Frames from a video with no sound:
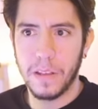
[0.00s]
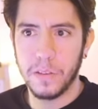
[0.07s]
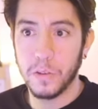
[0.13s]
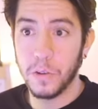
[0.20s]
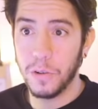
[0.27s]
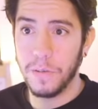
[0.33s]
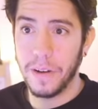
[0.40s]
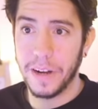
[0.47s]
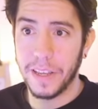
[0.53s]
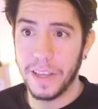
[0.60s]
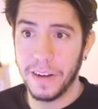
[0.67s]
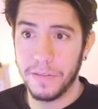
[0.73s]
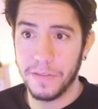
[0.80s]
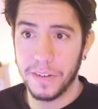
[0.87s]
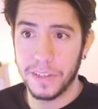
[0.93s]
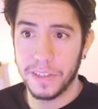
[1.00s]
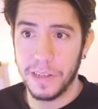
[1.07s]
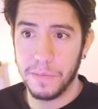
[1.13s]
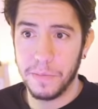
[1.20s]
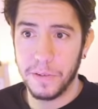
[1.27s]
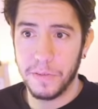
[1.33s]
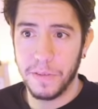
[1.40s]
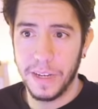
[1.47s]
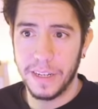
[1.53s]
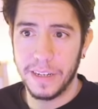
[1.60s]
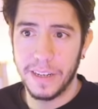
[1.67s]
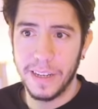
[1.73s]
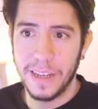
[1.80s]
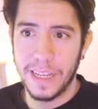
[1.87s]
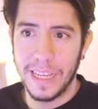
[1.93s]
toolbar here, for example, right?
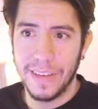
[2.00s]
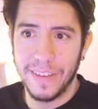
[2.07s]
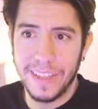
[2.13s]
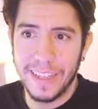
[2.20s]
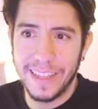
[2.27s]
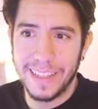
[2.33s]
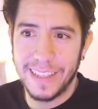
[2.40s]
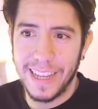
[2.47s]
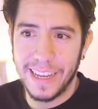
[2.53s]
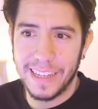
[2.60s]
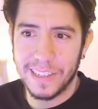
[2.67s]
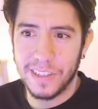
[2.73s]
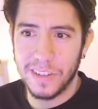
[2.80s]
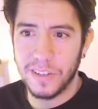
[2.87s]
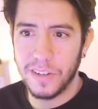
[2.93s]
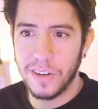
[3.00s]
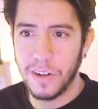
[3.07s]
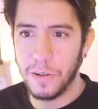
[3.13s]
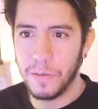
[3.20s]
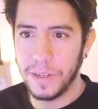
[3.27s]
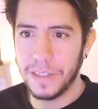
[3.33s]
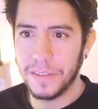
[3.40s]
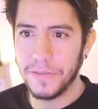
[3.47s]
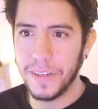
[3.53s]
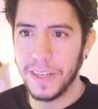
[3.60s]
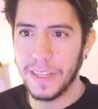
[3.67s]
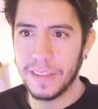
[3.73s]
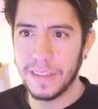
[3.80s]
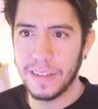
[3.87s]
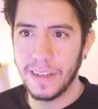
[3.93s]
Even the text doesn't always
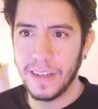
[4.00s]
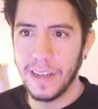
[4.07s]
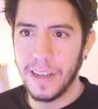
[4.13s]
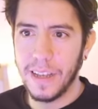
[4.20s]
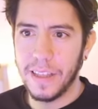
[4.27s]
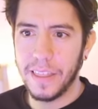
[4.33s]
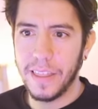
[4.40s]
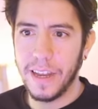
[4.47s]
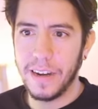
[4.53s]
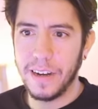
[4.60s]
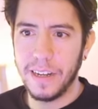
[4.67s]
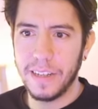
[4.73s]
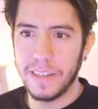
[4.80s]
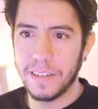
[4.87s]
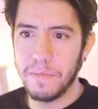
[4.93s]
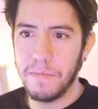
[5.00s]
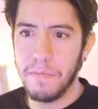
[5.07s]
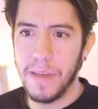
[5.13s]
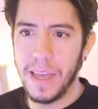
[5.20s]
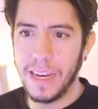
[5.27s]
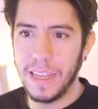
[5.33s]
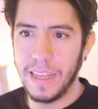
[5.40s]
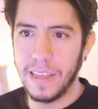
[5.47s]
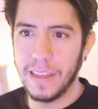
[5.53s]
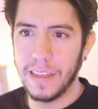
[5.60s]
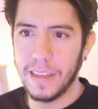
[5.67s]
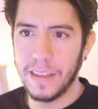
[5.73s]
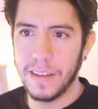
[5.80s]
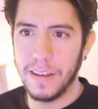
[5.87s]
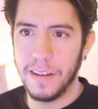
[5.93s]
fit. There is many
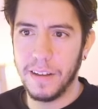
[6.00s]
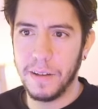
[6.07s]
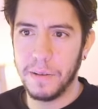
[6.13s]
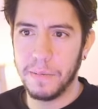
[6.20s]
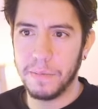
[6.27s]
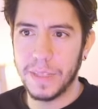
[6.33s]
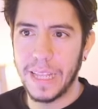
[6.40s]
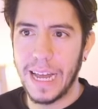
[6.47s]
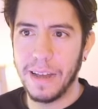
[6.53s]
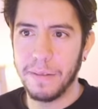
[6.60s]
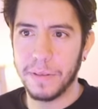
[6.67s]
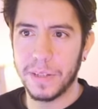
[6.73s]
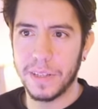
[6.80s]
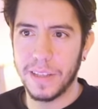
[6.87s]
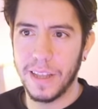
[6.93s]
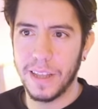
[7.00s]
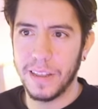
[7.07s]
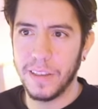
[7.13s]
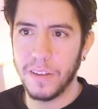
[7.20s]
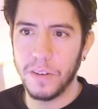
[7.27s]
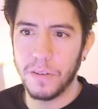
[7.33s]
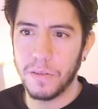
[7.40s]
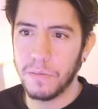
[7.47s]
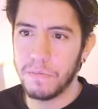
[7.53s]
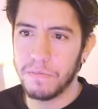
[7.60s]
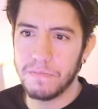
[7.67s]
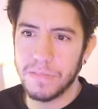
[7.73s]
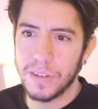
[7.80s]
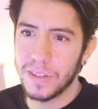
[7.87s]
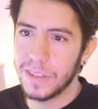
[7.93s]
tabs that
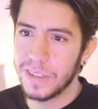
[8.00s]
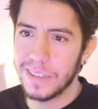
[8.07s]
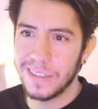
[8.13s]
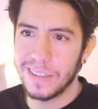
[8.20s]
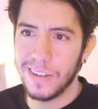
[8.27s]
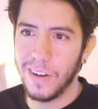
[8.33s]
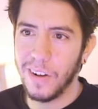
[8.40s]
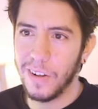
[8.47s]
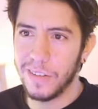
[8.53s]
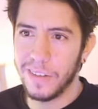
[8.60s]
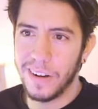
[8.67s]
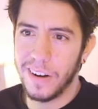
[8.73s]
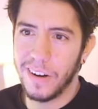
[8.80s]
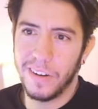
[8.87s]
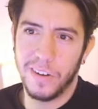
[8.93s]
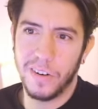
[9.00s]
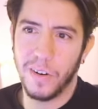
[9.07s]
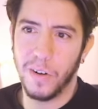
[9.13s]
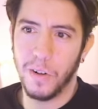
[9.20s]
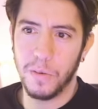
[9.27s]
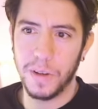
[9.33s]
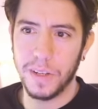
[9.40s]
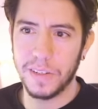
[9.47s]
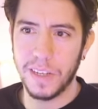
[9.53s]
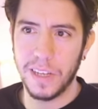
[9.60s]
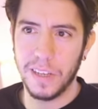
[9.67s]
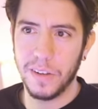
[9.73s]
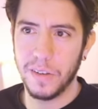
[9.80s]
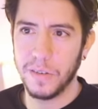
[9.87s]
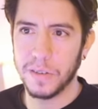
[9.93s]
are not always
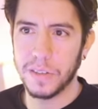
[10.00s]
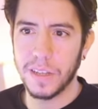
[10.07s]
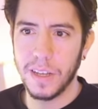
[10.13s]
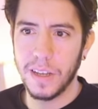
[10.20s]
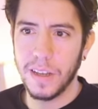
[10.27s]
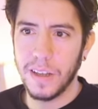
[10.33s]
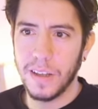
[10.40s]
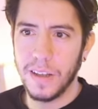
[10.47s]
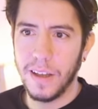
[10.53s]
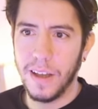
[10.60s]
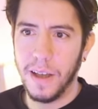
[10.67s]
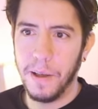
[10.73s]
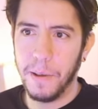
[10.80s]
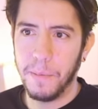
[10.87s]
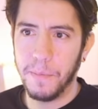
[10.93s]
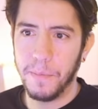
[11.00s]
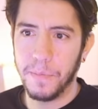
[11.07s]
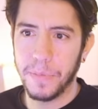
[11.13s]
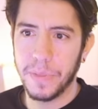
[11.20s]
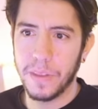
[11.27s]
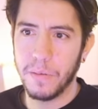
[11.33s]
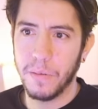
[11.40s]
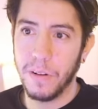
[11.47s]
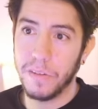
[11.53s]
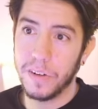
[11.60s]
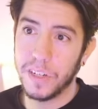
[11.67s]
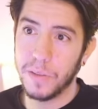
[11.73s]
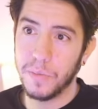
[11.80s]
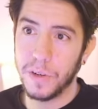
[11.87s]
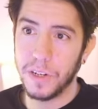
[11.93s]
in use. Well,
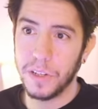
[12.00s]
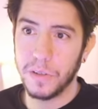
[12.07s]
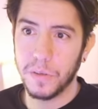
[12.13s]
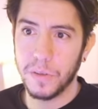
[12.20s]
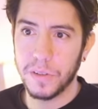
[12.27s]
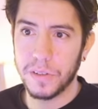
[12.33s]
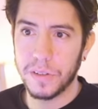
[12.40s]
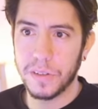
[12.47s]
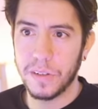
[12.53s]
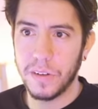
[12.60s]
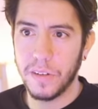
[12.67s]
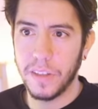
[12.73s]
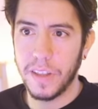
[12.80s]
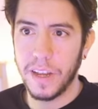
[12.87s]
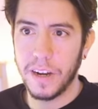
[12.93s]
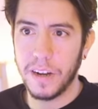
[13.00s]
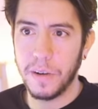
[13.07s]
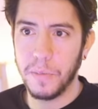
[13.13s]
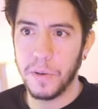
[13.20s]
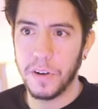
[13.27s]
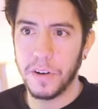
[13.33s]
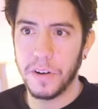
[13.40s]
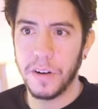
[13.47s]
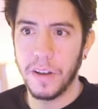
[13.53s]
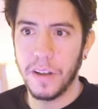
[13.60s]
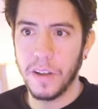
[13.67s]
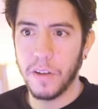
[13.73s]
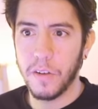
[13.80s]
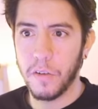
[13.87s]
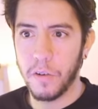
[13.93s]
rigid body tools, not there anymore.
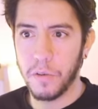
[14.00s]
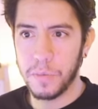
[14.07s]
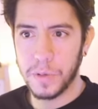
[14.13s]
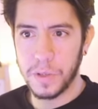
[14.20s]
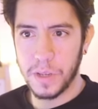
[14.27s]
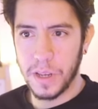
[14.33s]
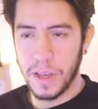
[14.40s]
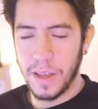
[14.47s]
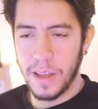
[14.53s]
Groups.